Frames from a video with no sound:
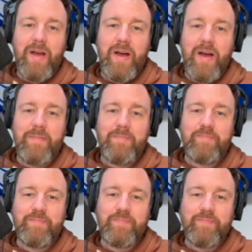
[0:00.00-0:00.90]

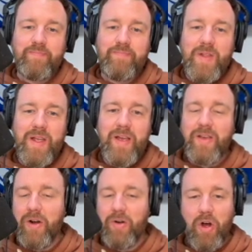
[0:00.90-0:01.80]

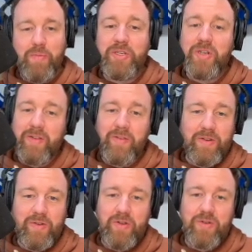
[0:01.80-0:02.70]
Kobe Johnson
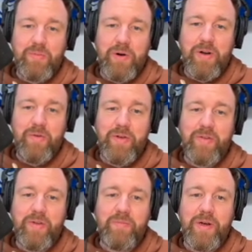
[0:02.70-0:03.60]
is also part of the
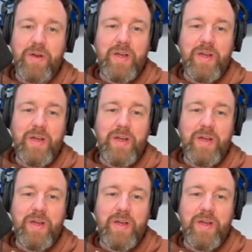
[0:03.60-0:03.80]
reason, but